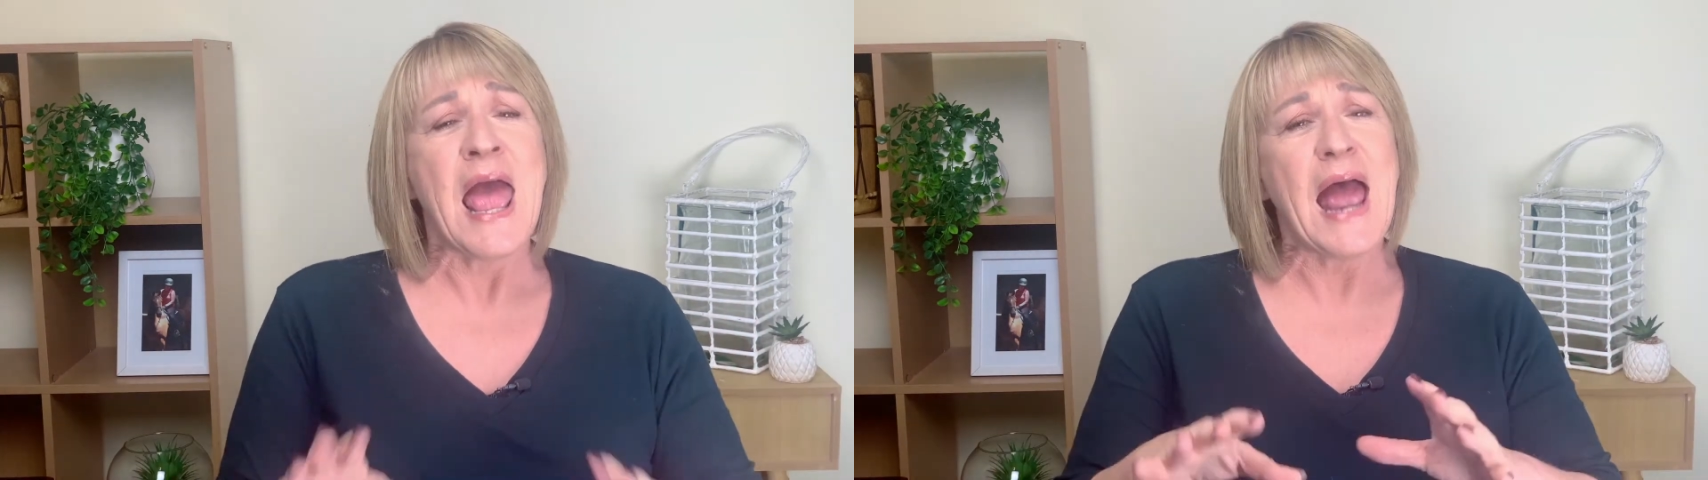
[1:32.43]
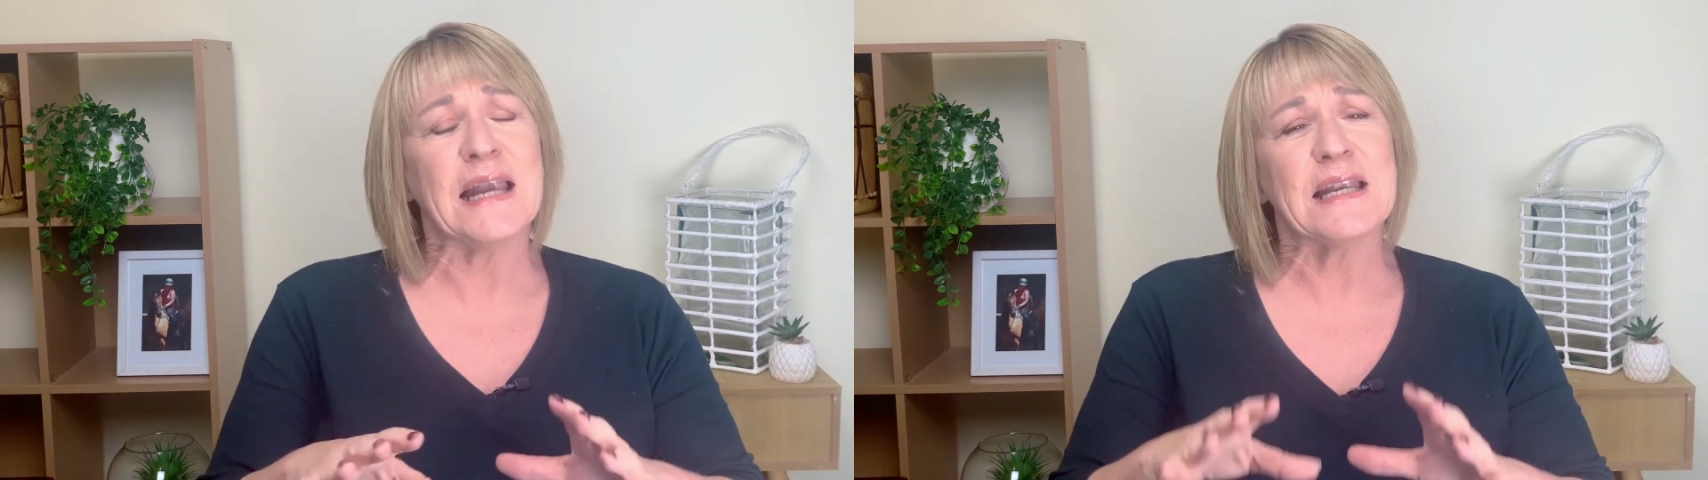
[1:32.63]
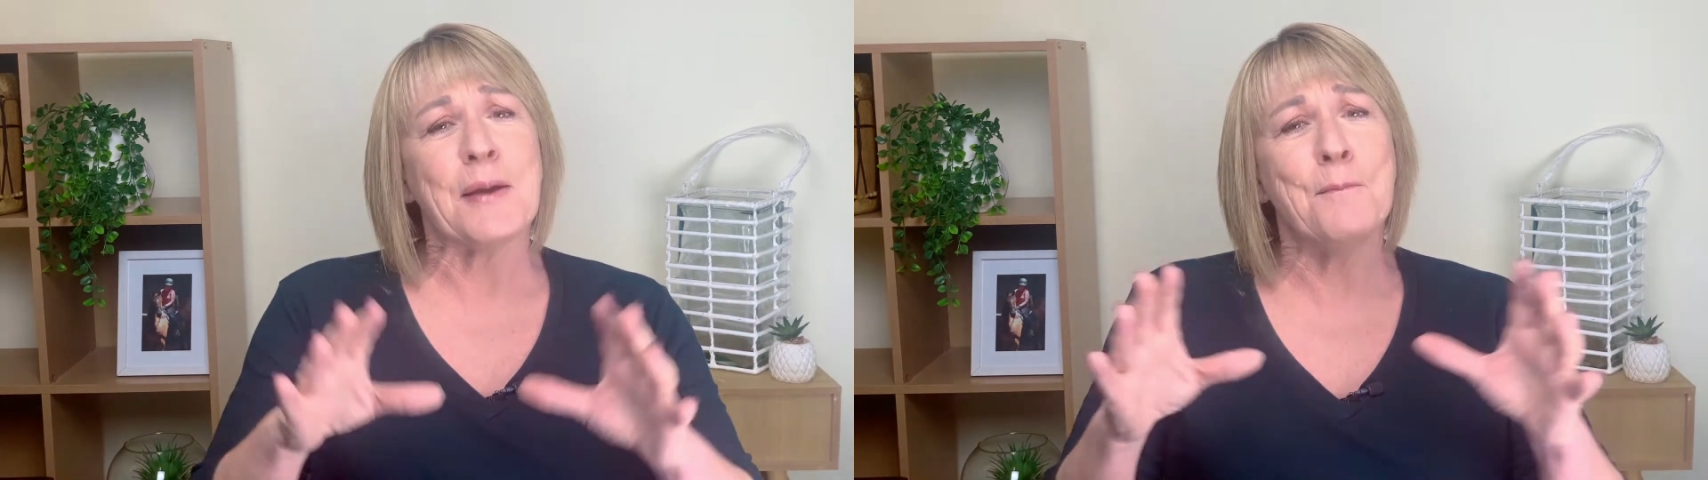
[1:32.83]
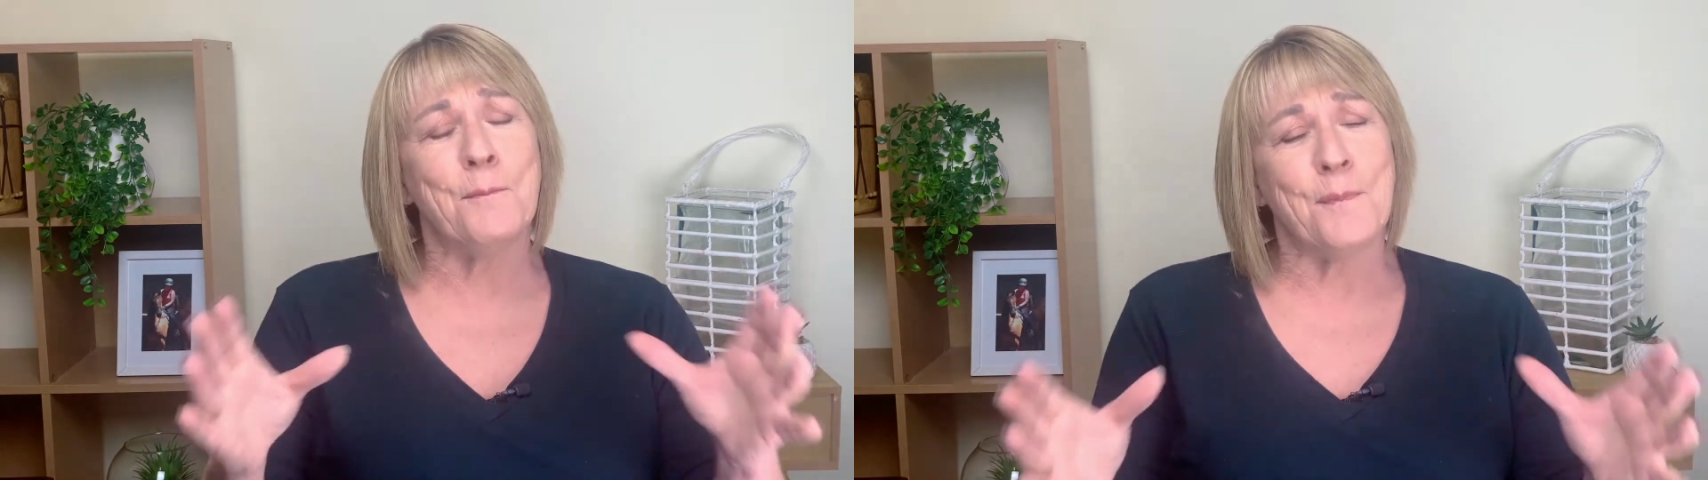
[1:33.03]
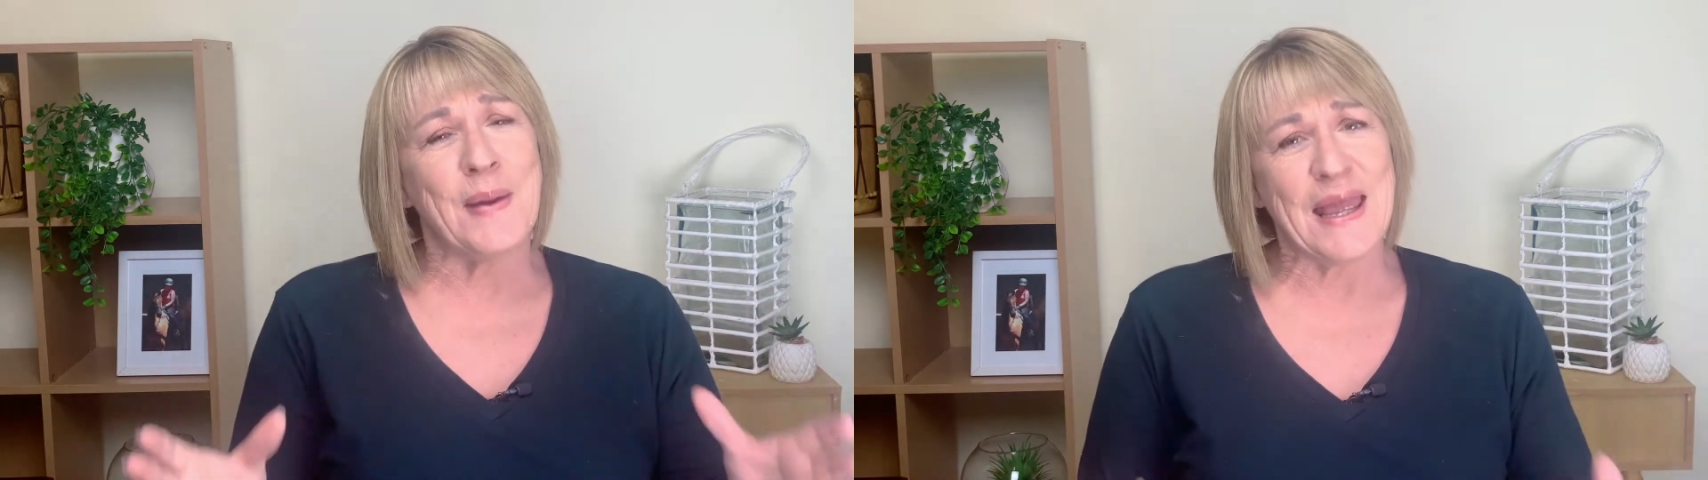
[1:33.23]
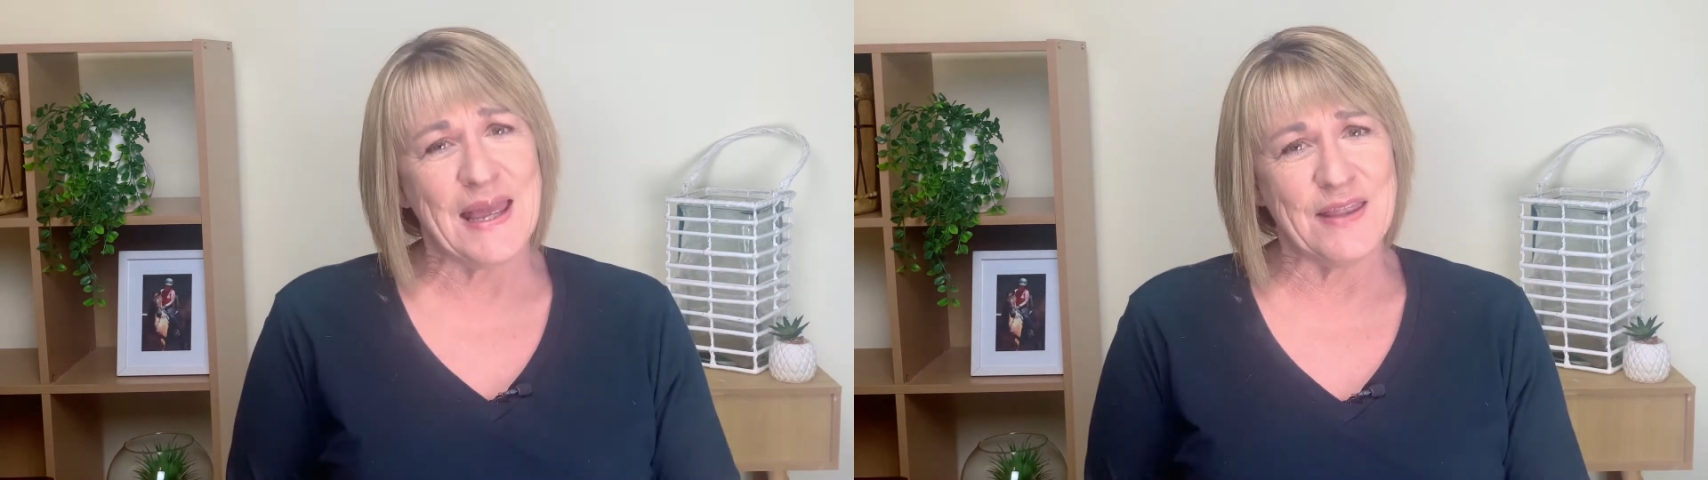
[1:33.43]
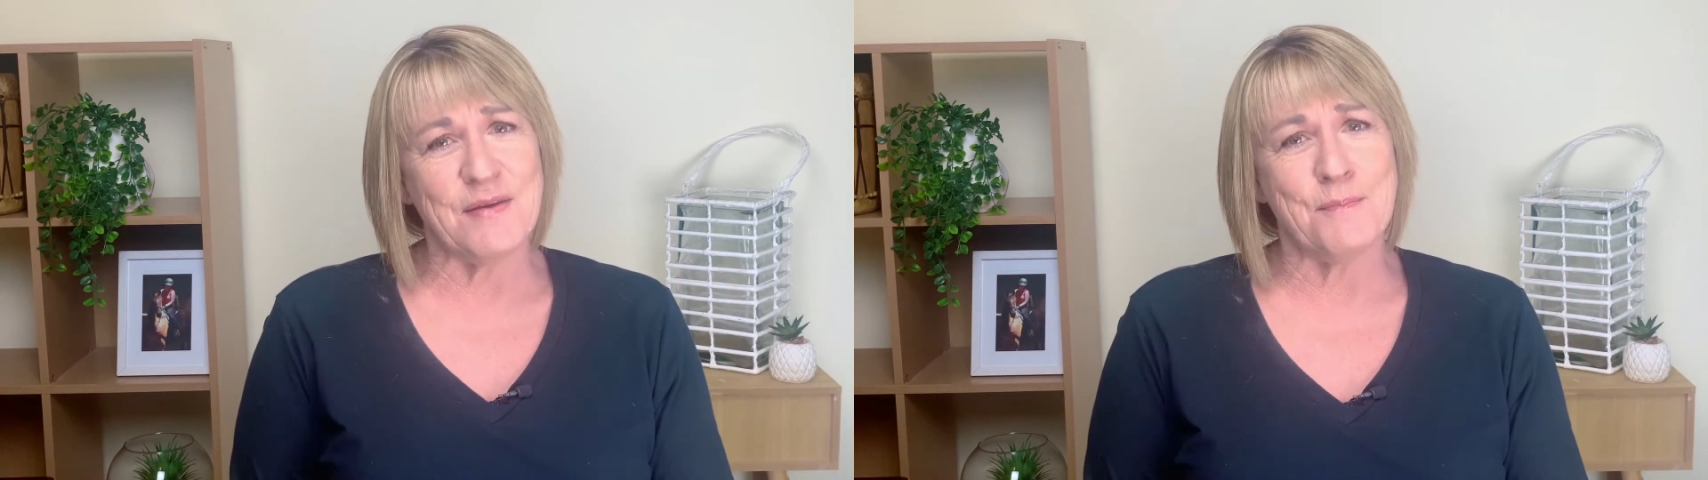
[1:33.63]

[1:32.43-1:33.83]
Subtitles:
and compare the